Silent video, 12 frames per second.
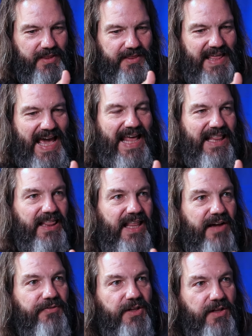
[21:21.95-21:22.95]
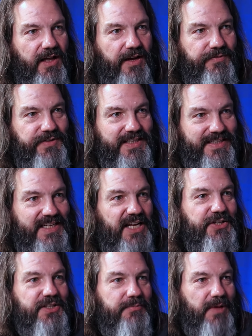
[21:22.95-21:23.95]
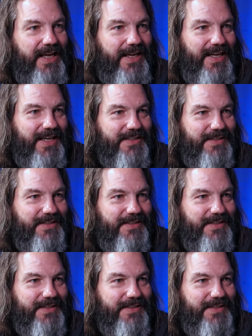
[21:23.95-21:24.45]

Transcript: that level of distinction making is